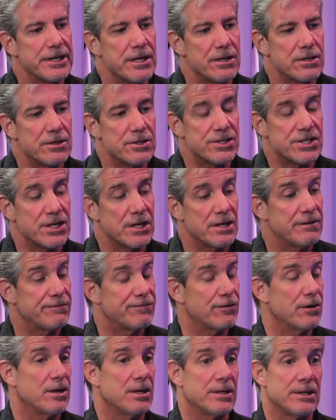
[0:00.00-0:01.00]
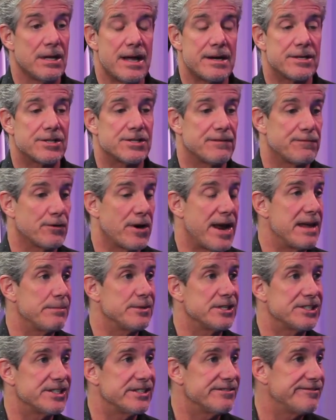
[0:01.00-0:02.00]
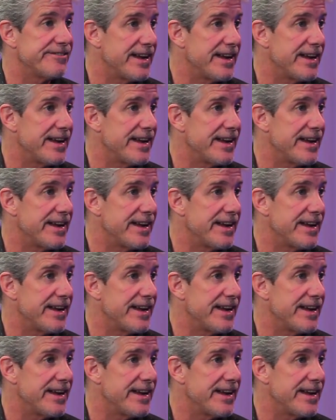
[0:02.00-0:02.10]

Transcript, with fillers: of years. Mm-hmm. uh, for a lot of stuff for A B C